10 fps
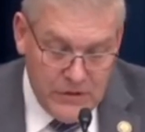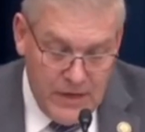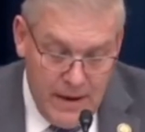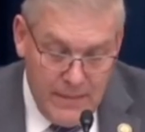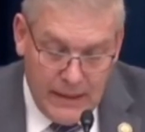
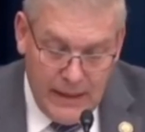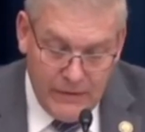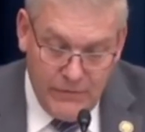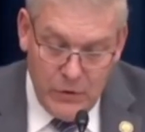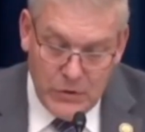This time, I'd
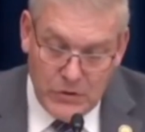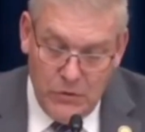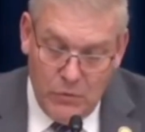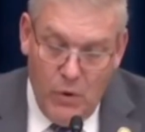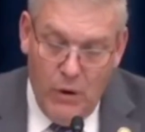like to
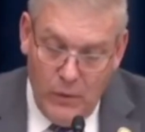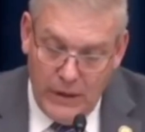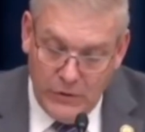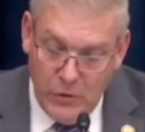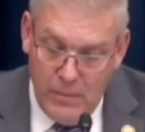focus on what
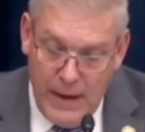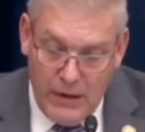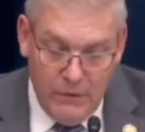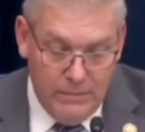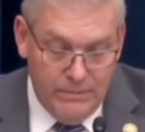we can do
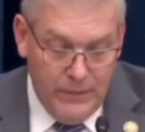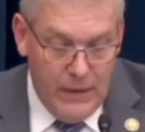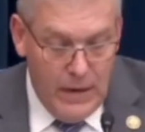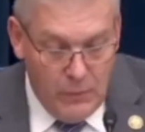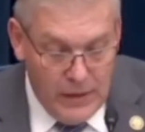about it.
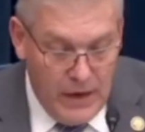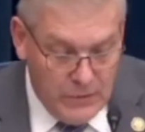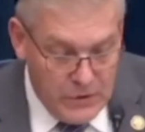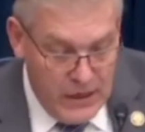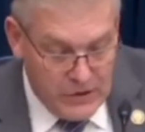And
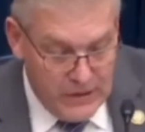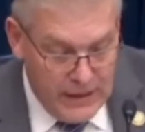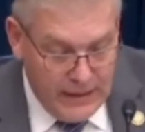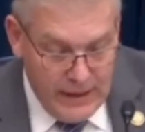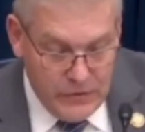without
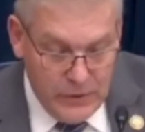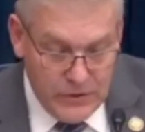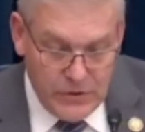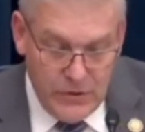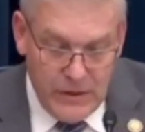objection, I'd like to
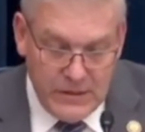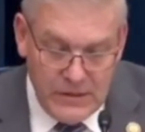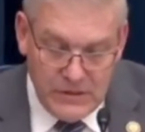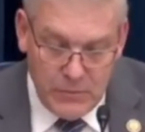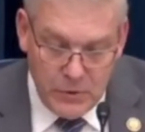insert a
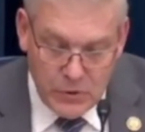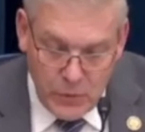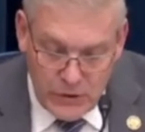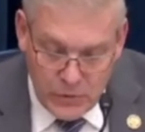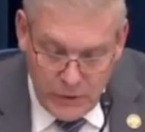December
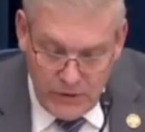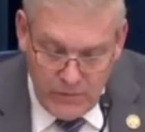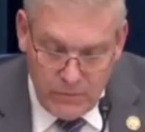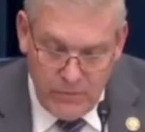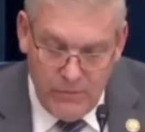
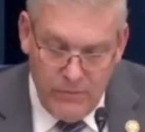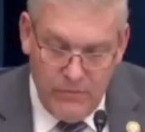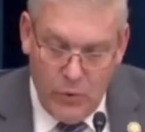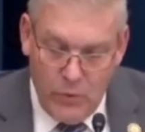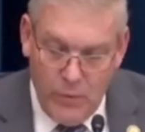
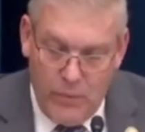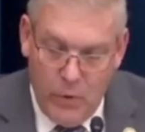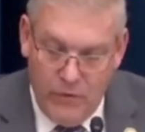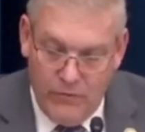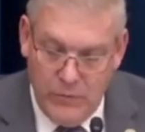2024
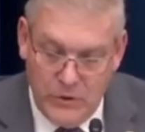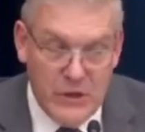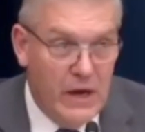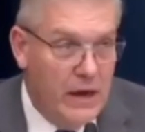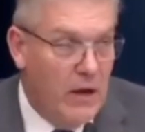report from
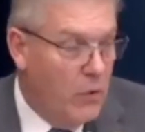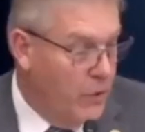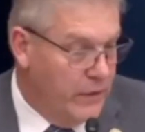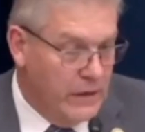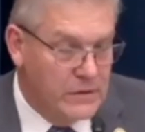
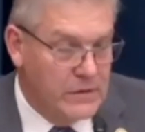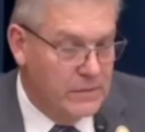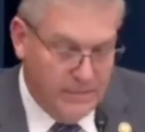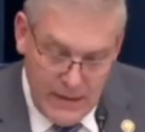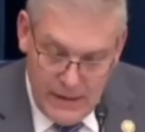GAO on
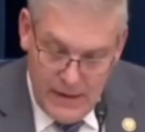this.